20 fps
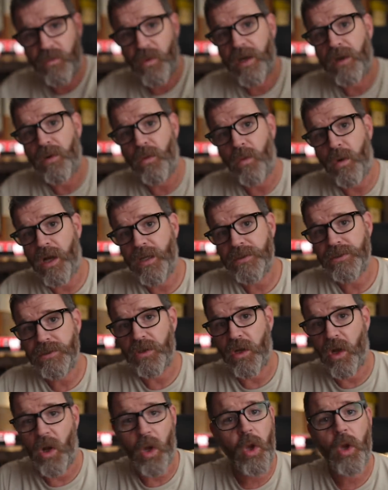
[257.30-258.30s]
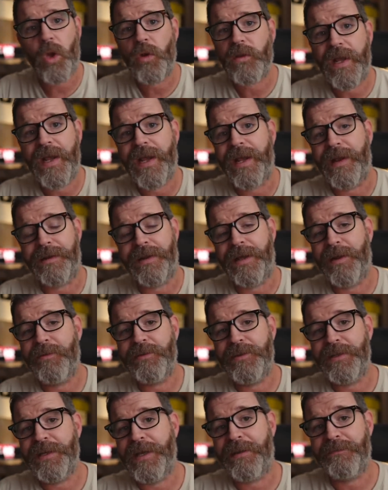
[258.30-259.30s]
wear a watch all day and not
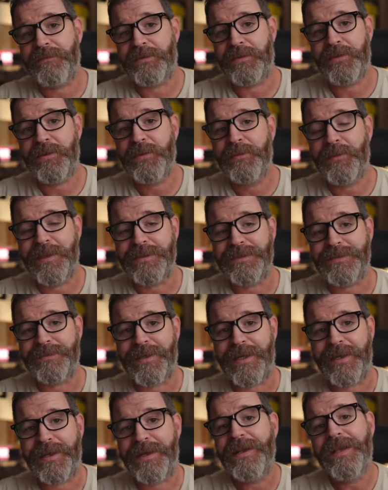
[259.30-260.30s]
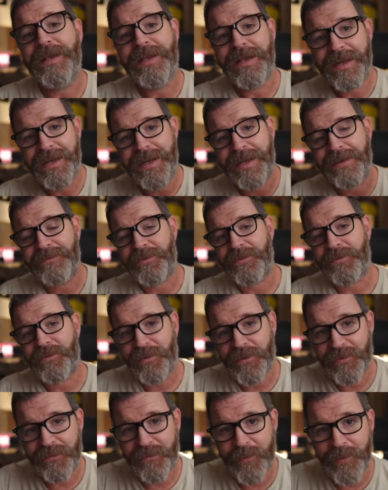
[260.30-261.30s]
really have to do much about it. And after
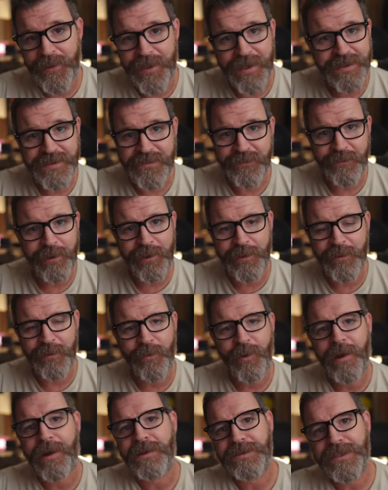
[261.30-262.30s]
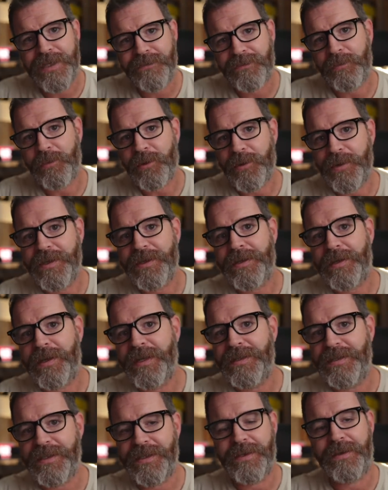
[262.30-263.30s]
3 or 4 days of wearing a watch, I have a pretty good
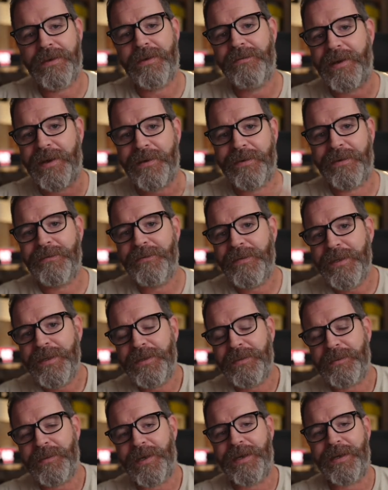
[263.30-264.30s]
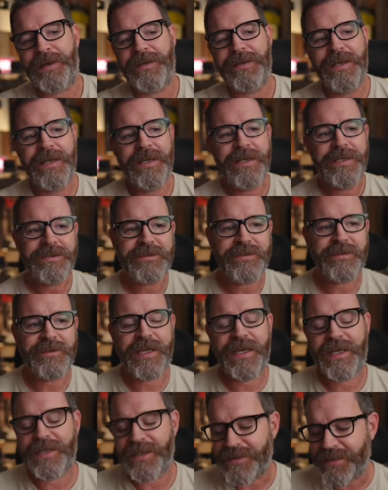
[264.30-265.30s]
idea of how I feel about it. So
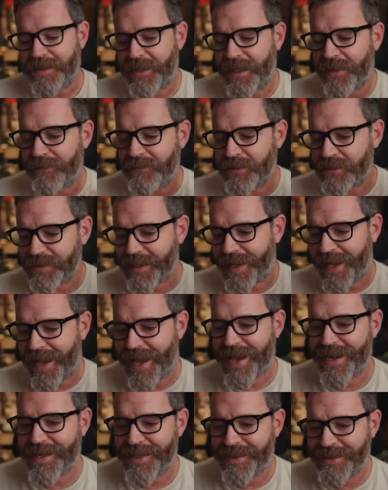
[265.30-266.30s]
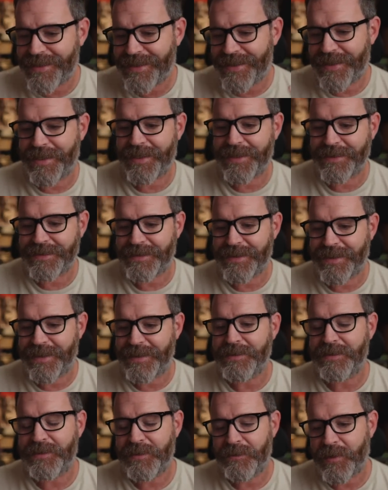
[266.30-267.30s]
again, it's kind of just adding things
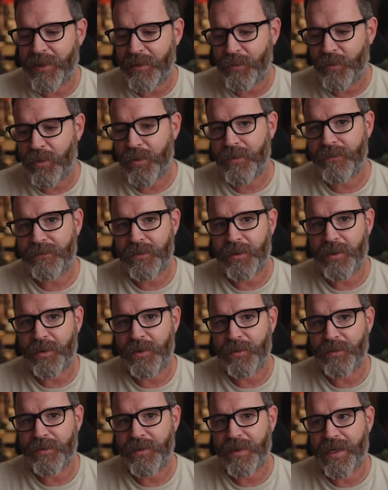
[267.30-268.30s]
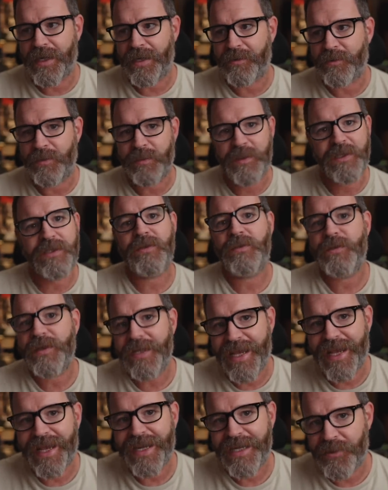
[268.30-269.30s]
into my workflow that I would be
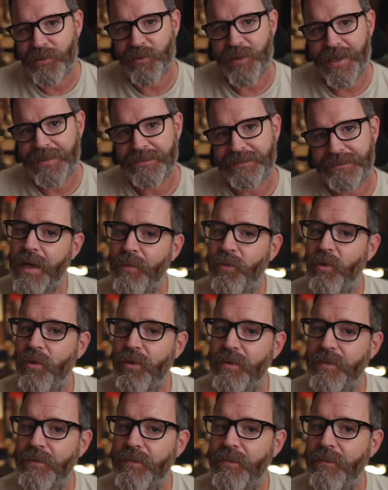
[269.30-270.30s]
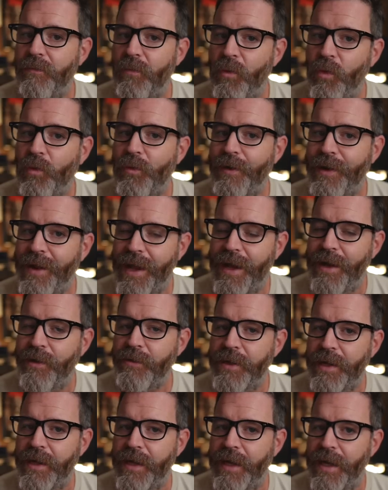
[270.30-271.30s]
doing anyway. I work more now
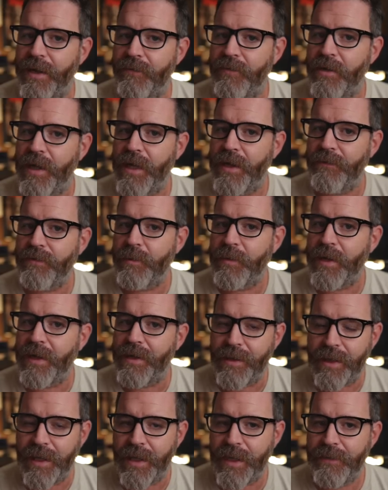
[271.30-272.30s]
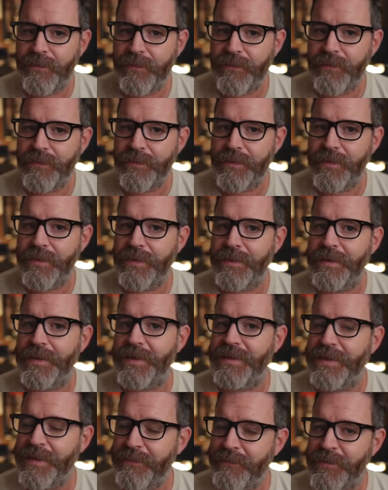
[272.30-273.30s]
than I ever have in my life. The
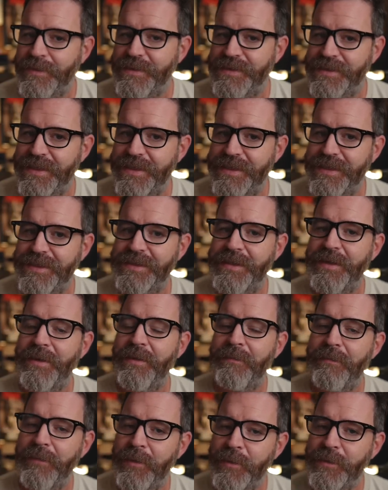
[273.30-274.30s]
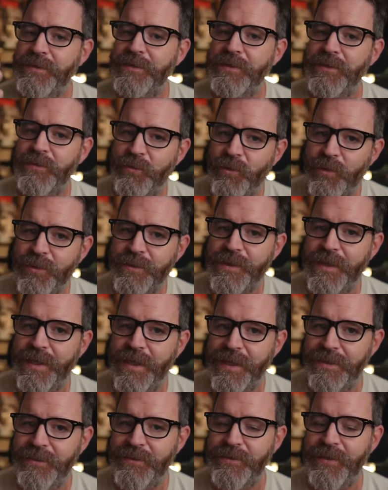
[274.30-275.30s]
difference is most of the work that
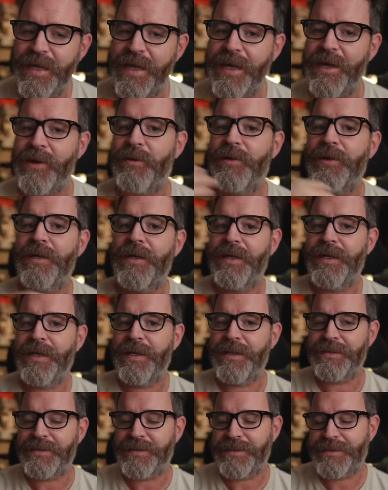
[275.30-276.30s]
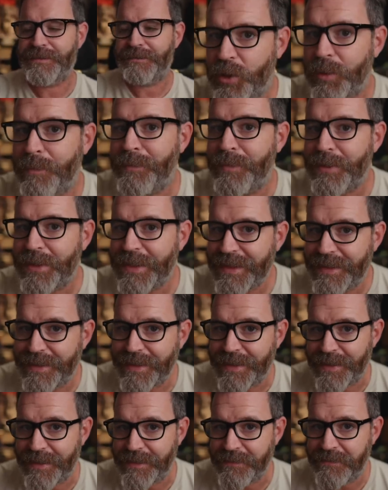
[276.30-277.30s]
I do now is
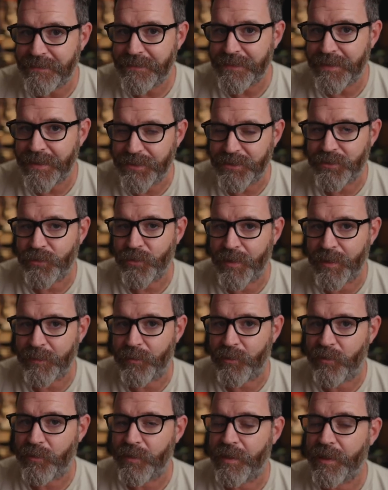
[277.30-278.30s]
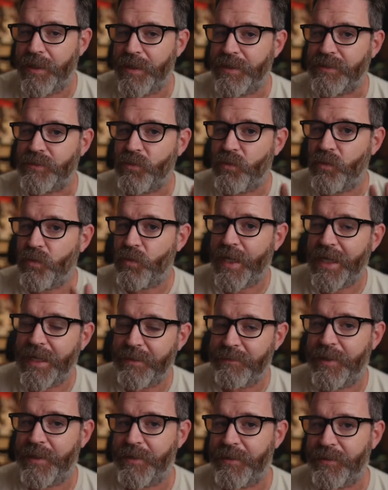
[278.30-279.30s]
completely enjoyable and it's way
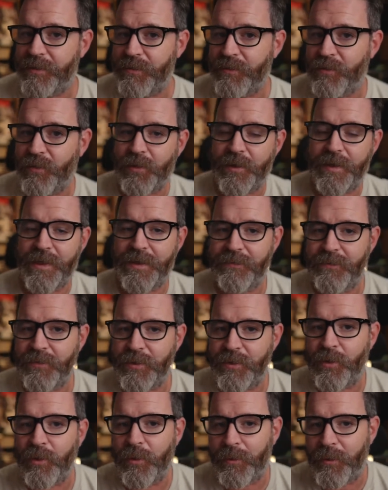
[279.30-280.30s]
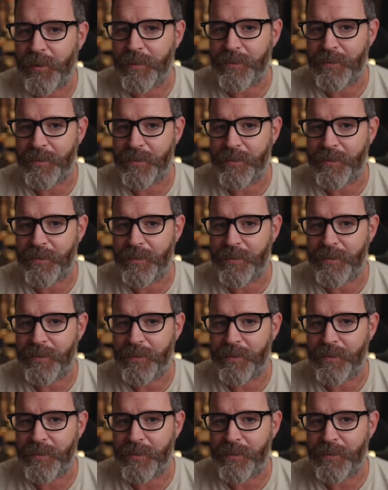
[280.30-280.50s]
better than working for corporate